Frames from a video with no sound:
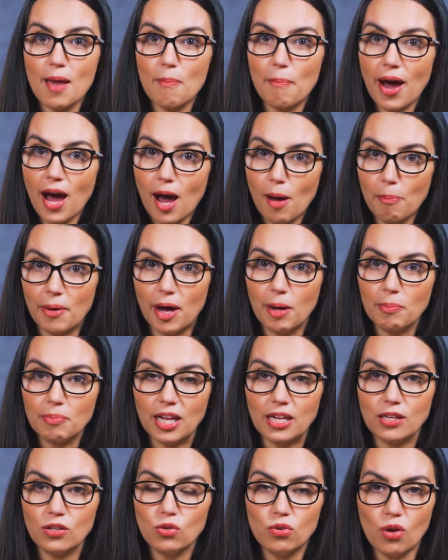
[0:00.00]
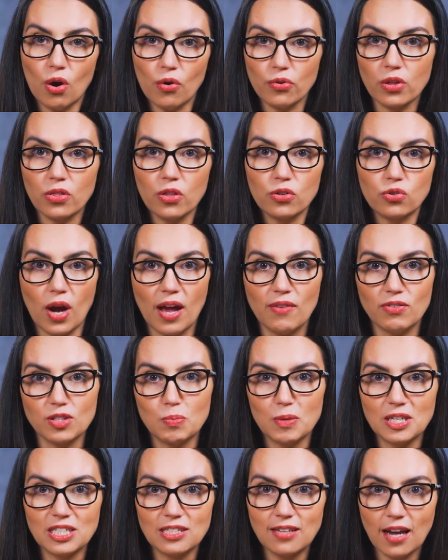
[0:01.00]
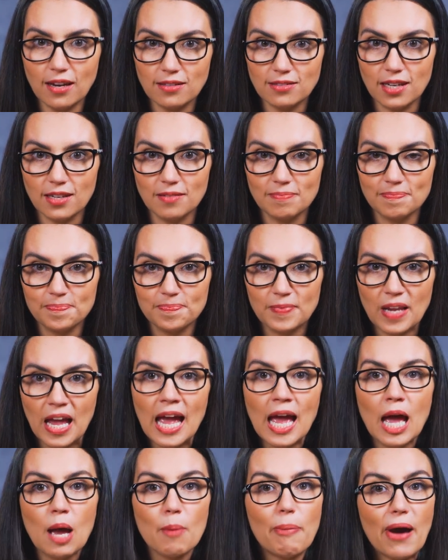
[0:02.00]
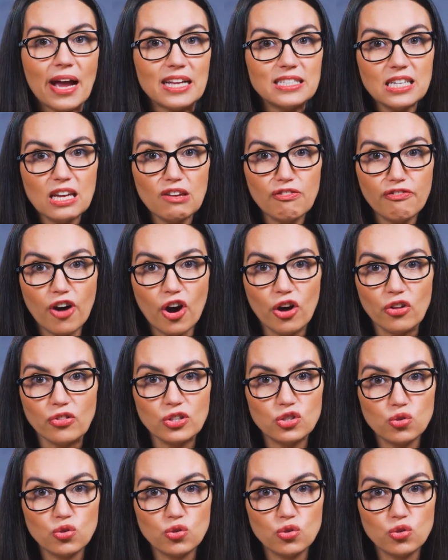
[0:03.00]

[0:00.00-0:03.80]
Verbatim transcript: a pop-up letting you know that the drive has been detected. By default,